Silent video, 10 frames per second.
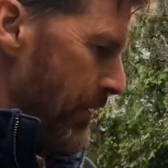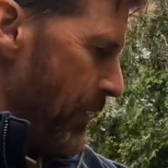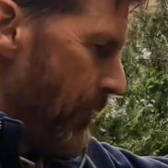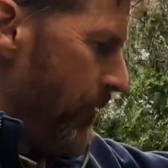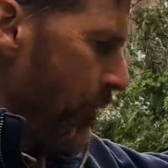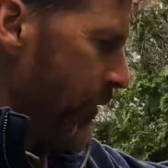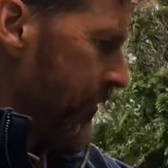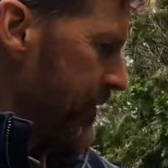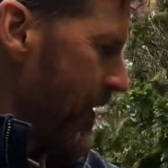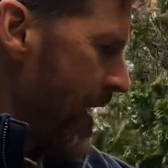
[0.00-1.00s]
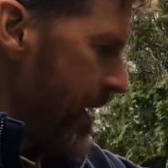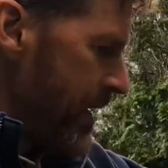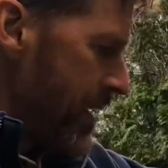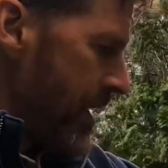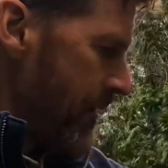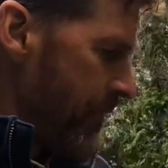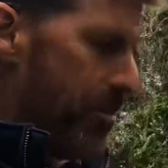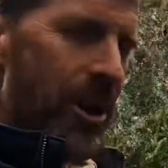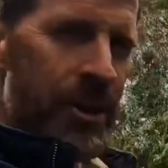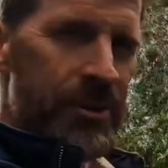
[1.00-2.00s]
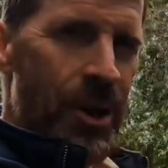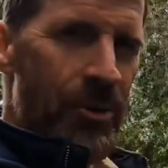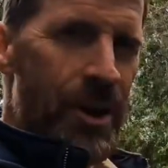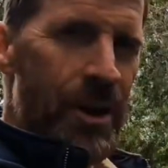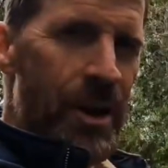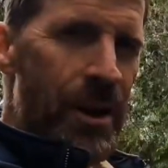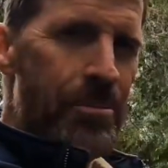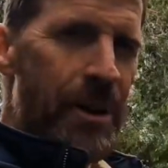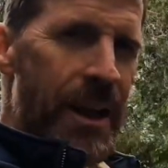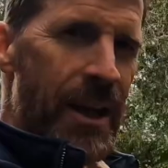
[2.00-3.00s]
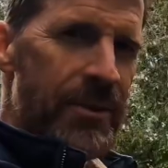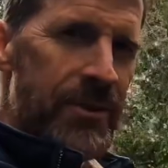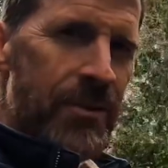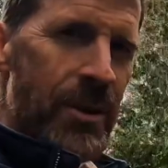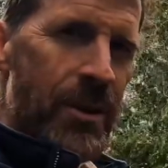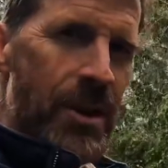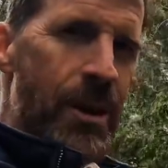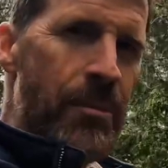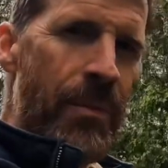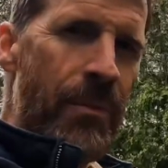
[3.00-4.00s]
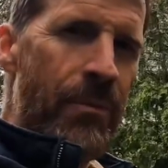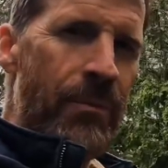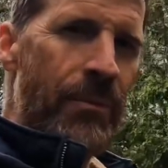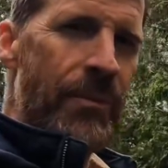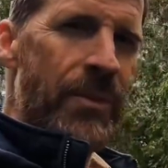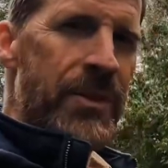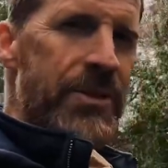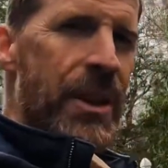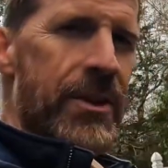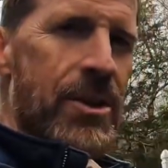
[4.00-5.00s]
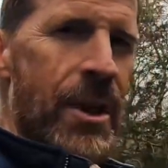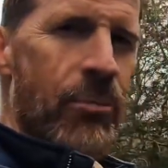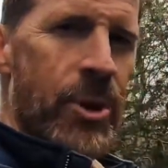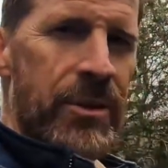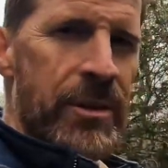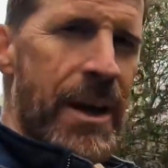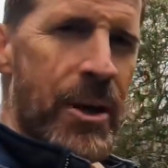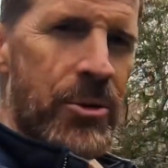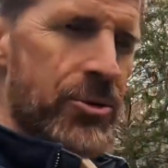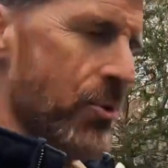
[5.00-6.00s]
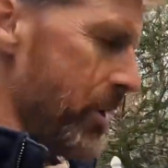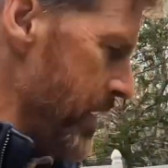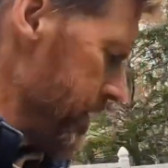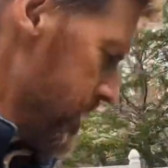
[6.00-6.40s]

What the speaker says: the full side of the polystyrene up against the side that you have wind, and how it's oriented.